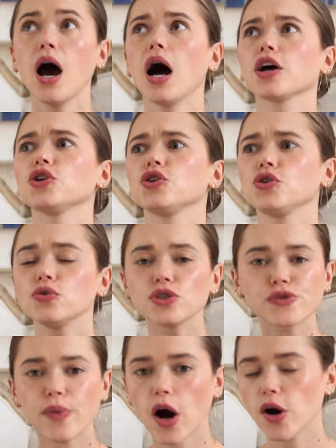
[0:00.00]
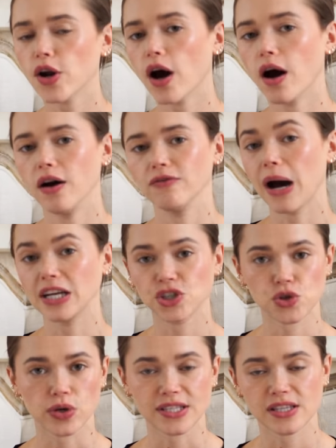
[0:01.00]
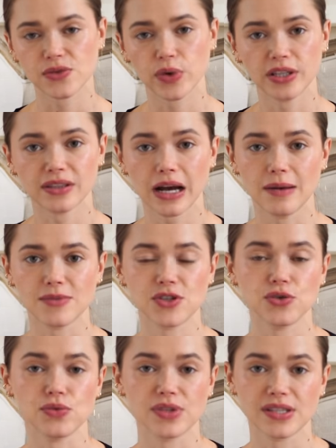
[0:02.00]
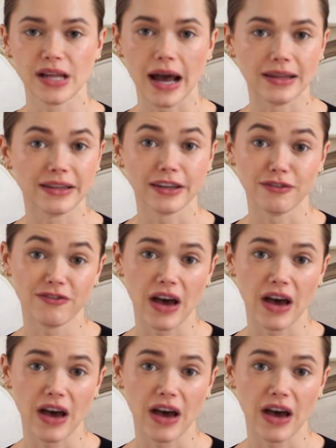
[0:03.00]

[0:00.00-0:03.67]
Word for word: a huge part of my choices when it comes to styling and